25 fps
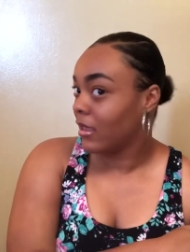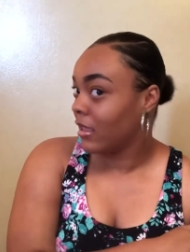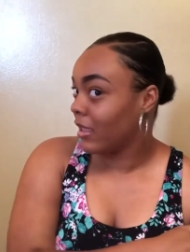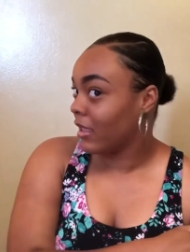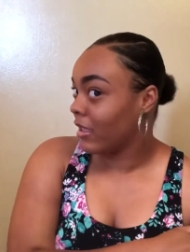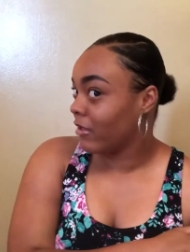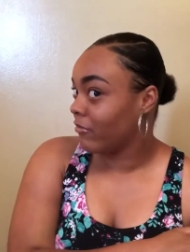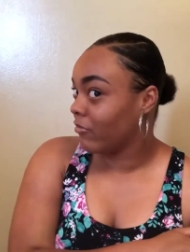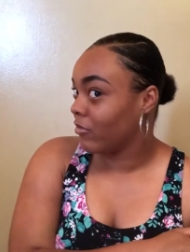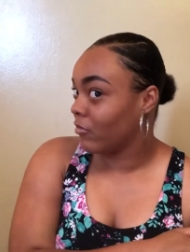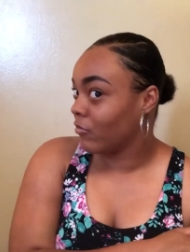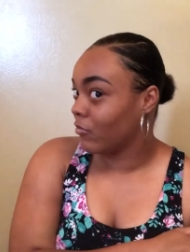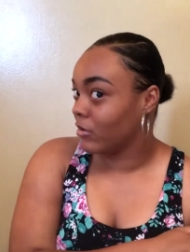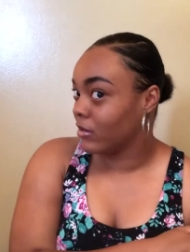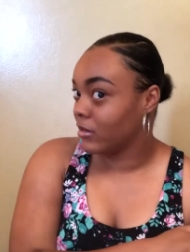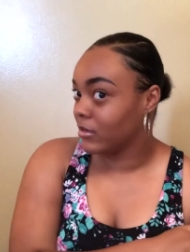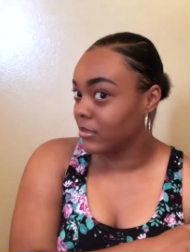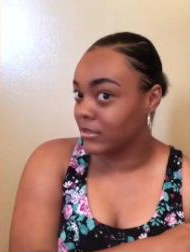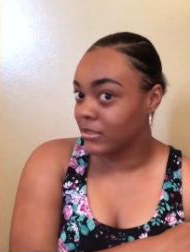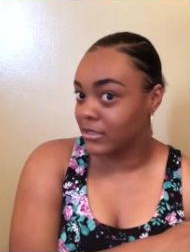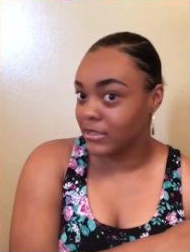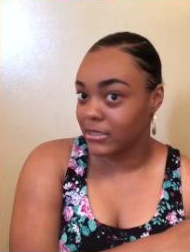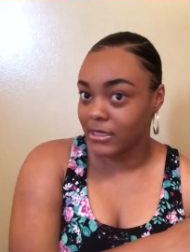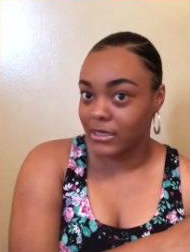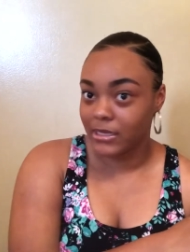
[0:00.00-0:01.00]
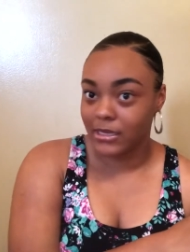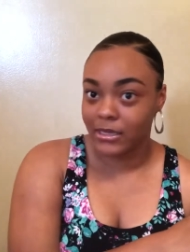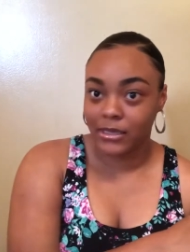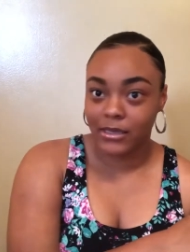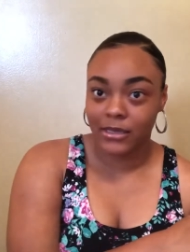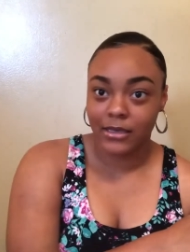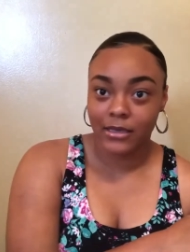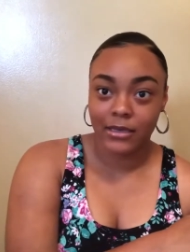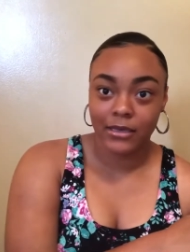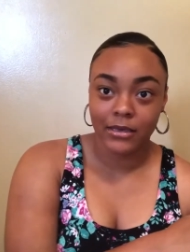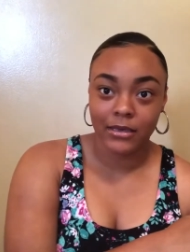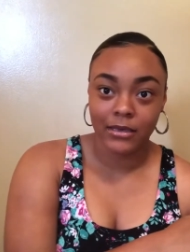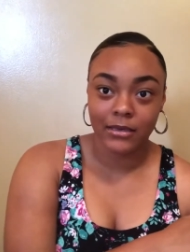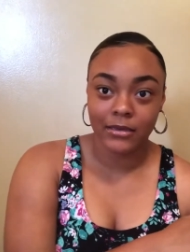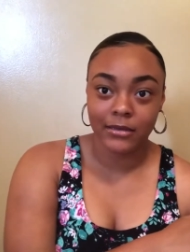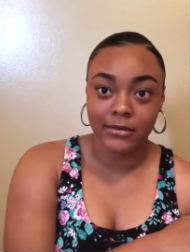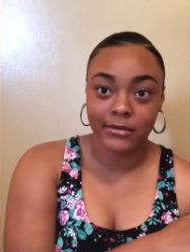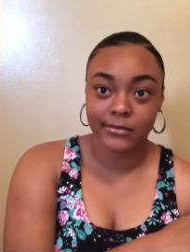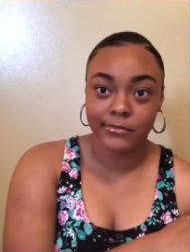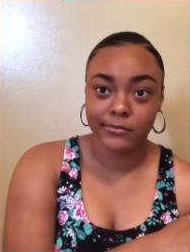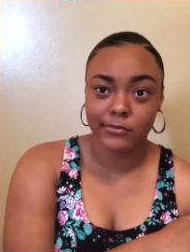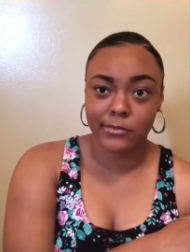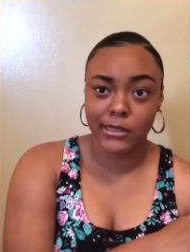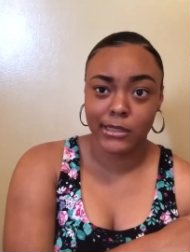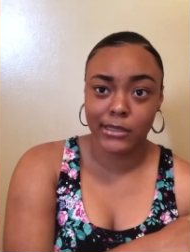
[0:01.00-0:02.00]
if you want to see
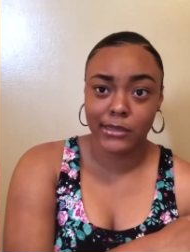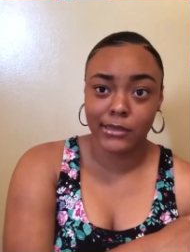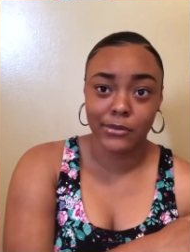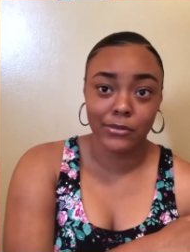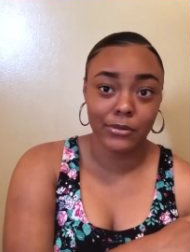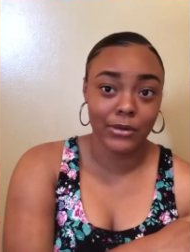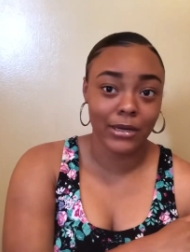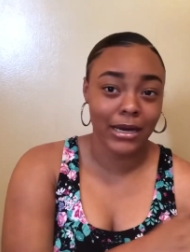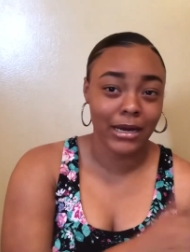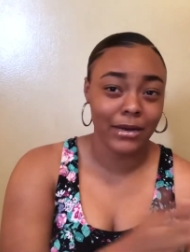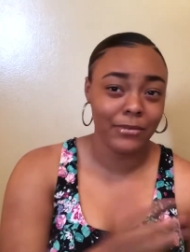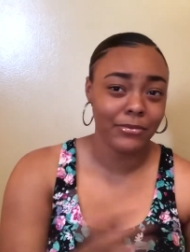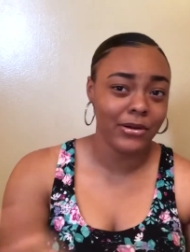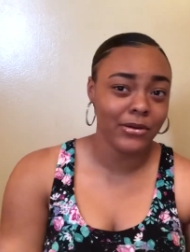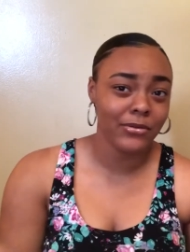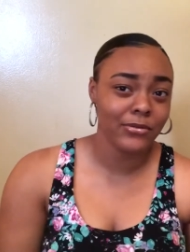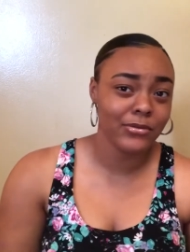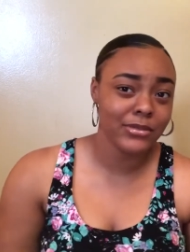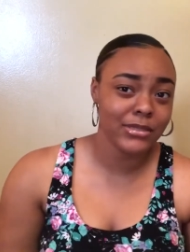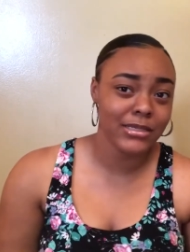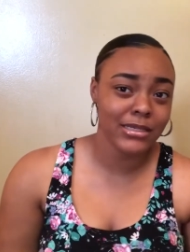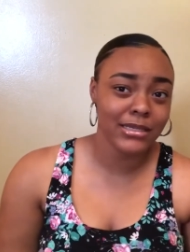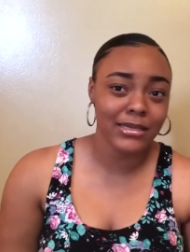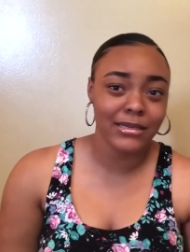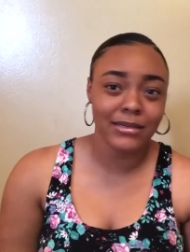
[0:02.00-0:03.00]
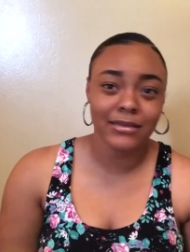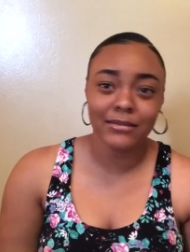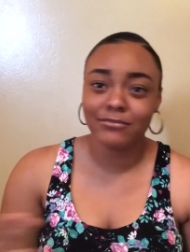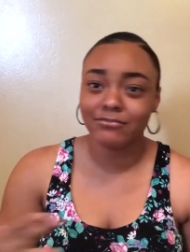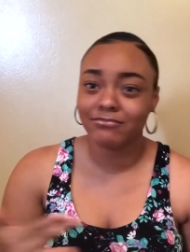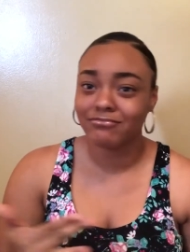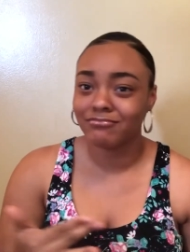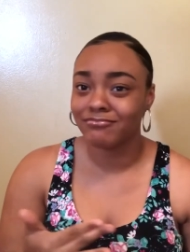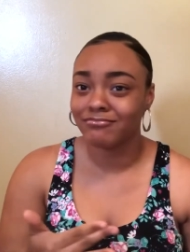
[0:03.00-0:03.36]
me do an eyebrow routine,